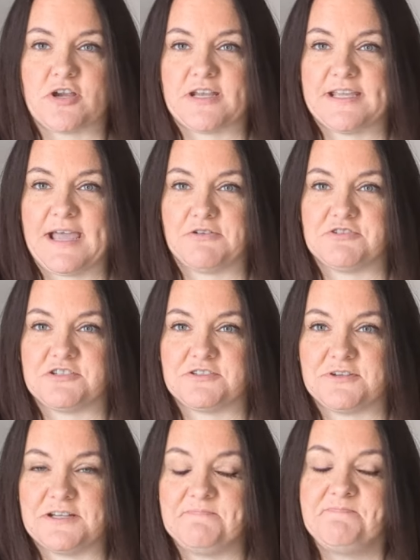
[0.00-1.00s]
trying to gouge
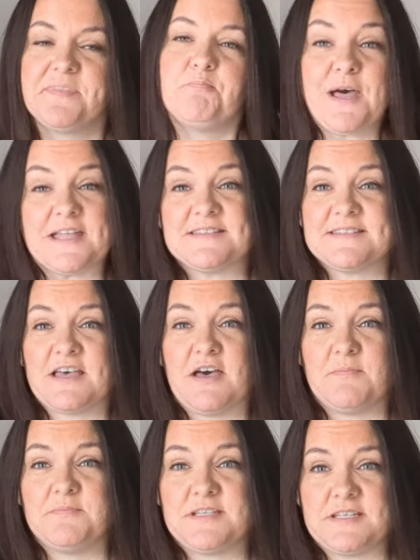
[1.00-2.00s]
into it. But
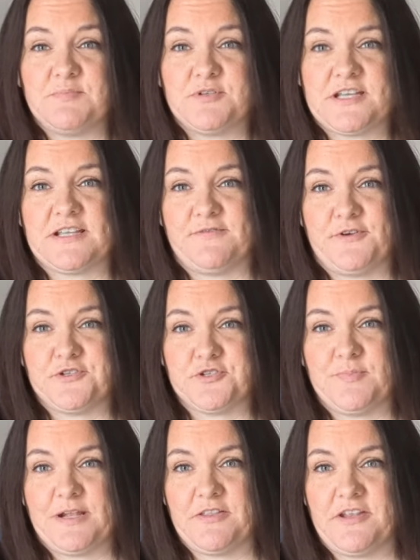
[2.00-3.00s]
some did protect
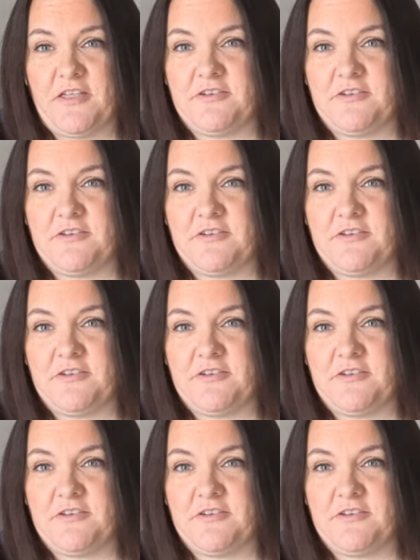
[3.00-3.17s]
furniture better than